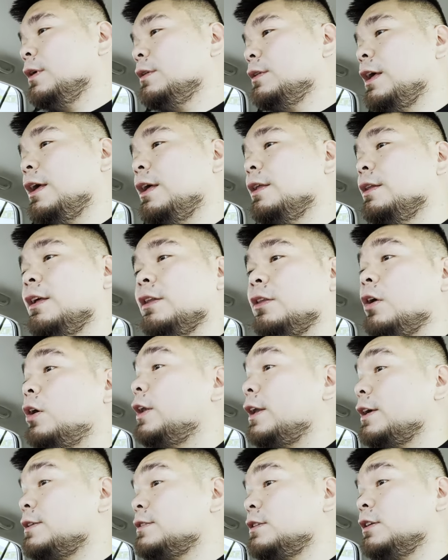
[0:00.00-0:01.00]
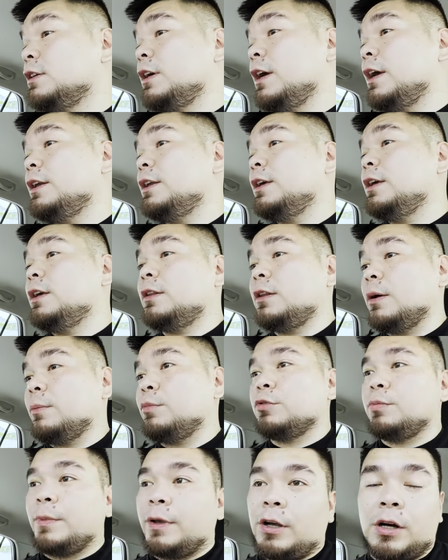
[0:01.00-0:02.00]
then it connects already,
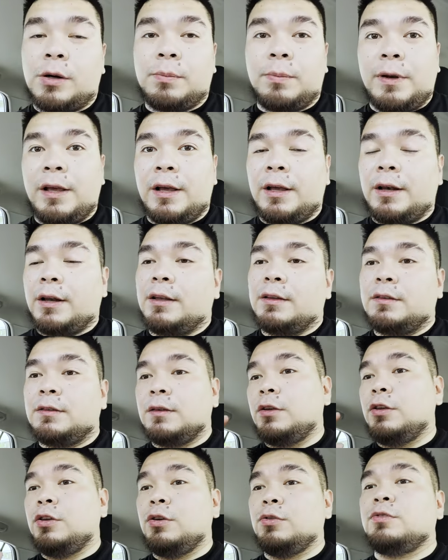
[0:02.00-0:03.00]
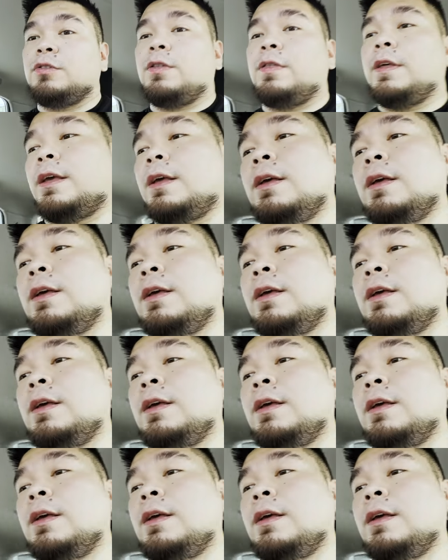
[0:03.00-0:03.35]
tapos may CarPlay ka na. It's a huge thing.